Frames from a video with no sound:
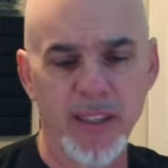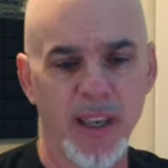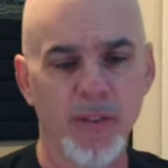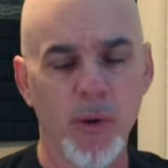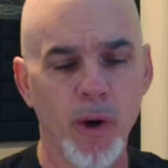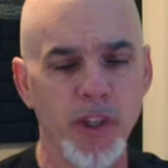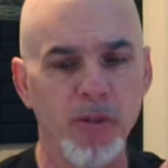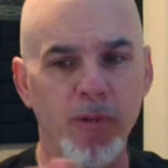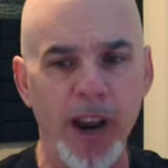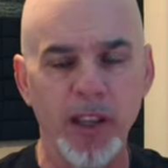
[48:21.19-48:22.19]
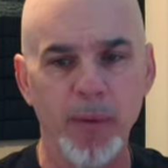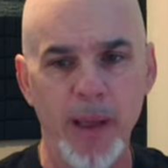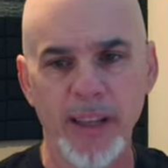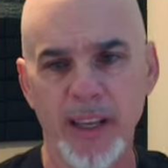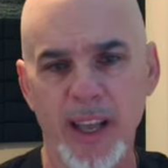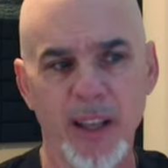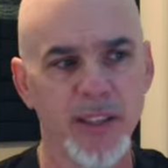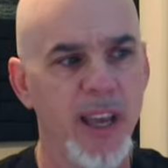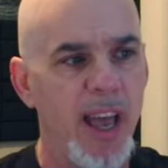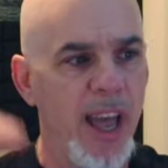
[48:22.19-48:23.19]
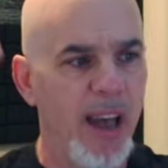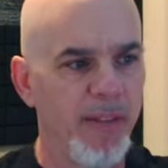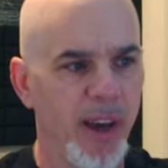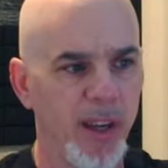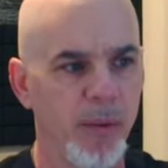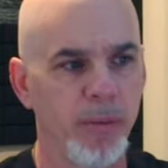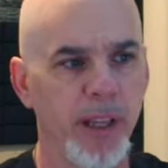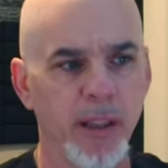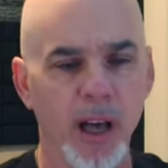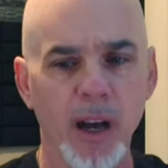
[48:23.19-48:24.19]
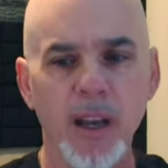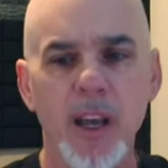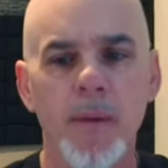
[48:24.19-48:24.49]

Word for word: Now, of course, your regular bank accounts have got a complete log.